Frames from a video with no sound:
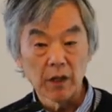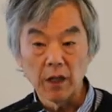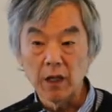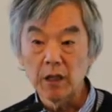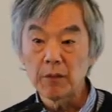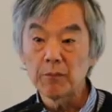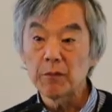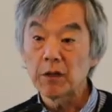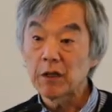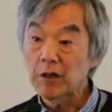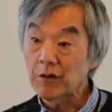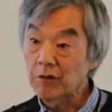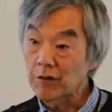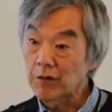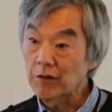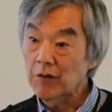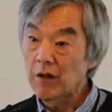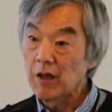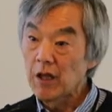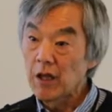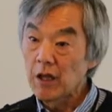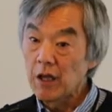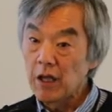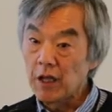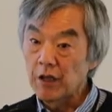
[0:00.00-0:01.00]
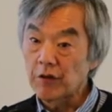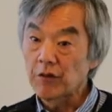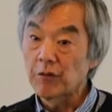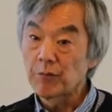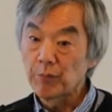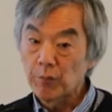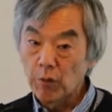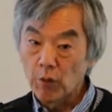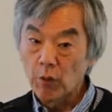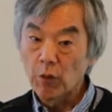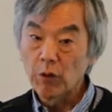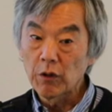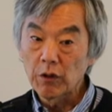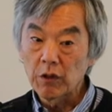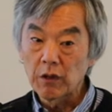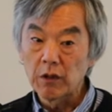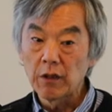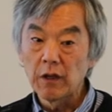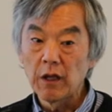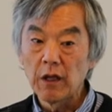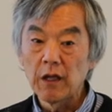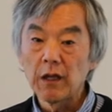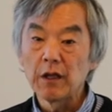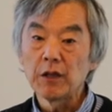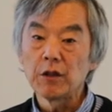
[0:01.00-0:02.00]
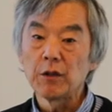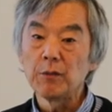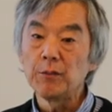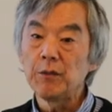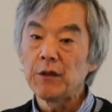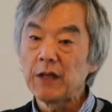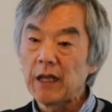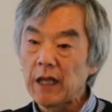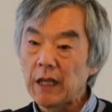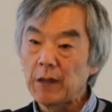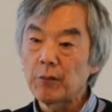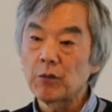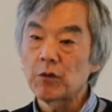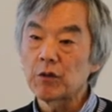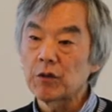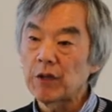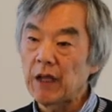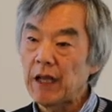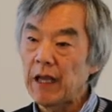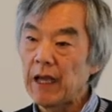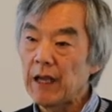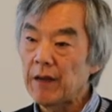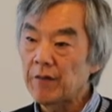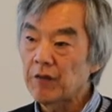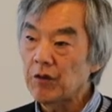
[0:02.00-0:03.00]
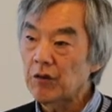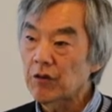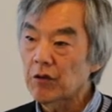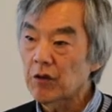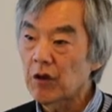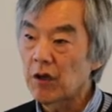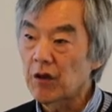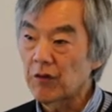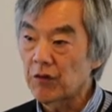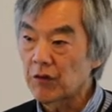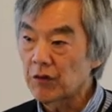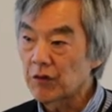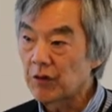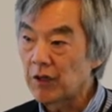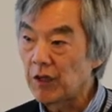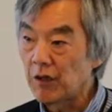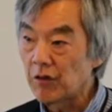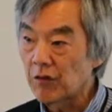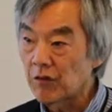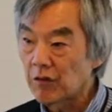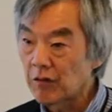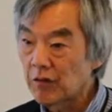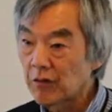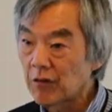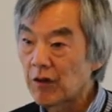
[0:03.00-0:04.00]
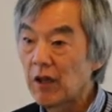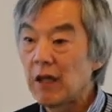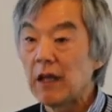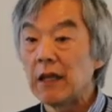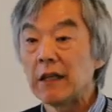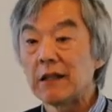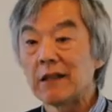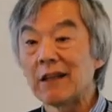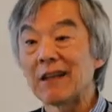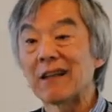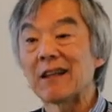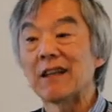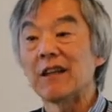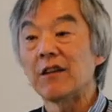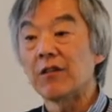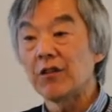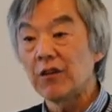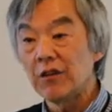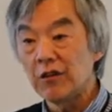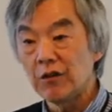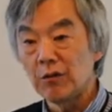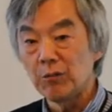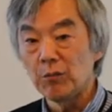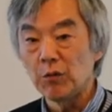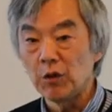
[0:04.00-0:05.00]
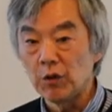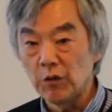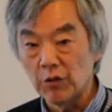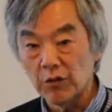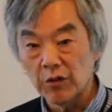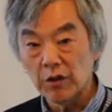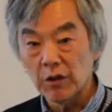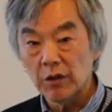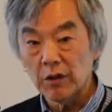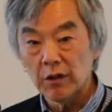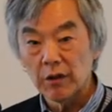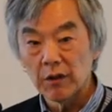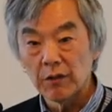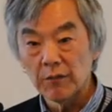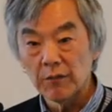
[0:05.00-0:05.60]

Okay? Because it, it's important to be able to have these conversations, to listen to music,